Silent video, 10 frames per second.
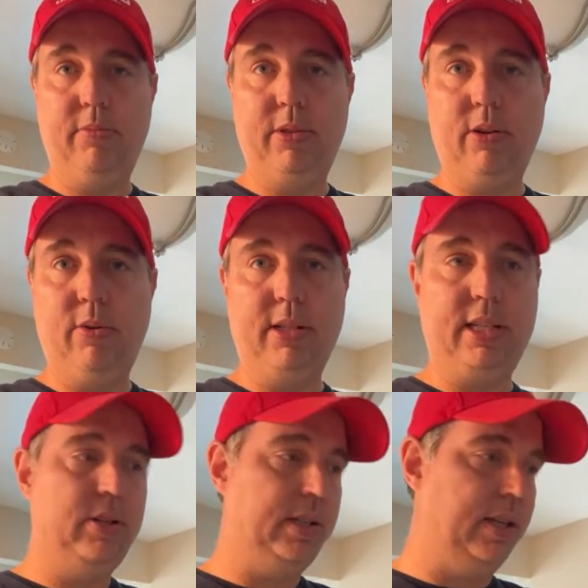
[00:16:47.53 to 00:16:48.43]
So it
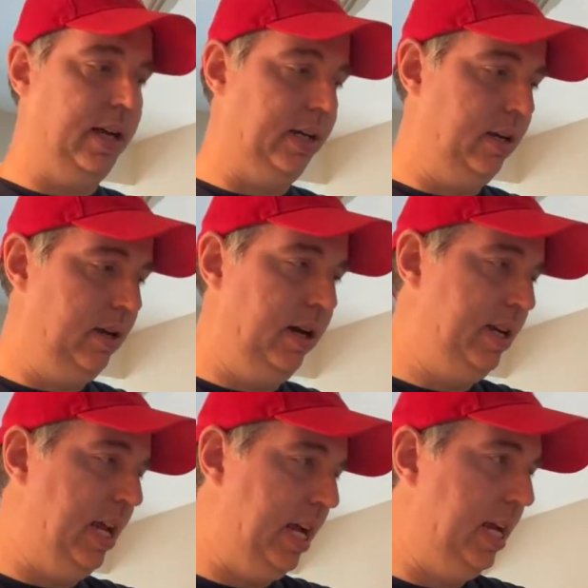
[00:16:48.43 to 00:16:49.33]
wasn't just like a
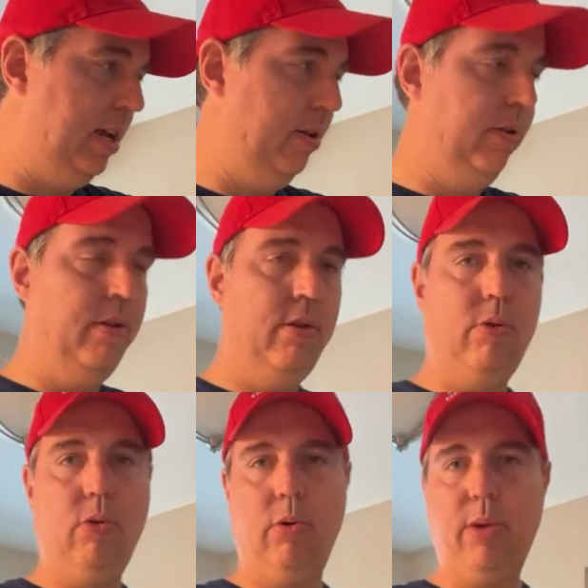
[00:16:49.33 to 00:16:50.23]
day
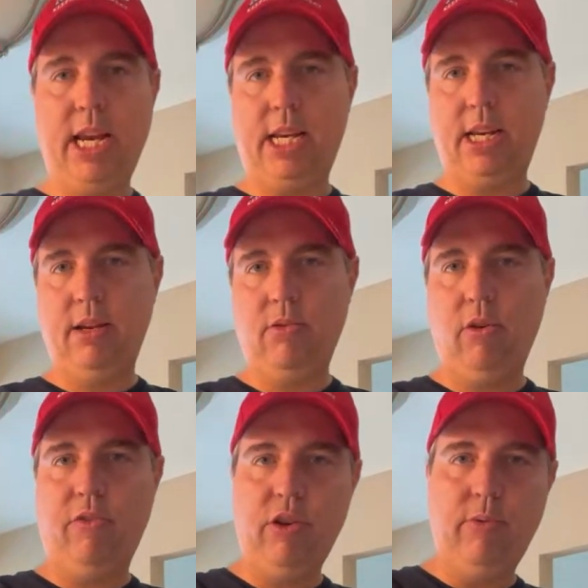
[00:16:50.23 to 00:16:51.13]
or a week or
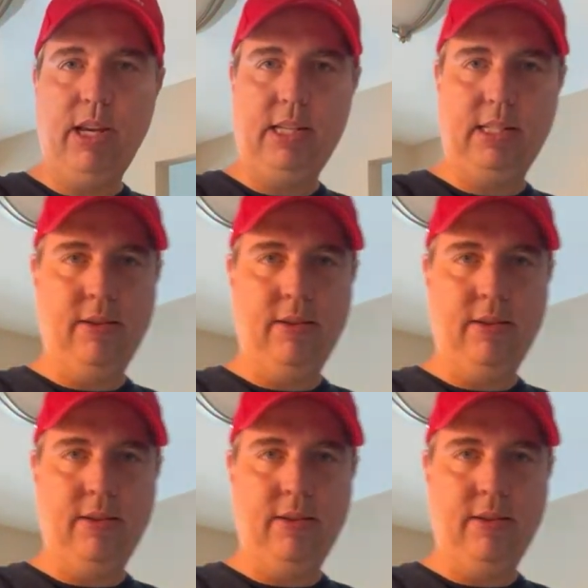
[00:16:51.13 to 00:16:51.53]
a few weeks.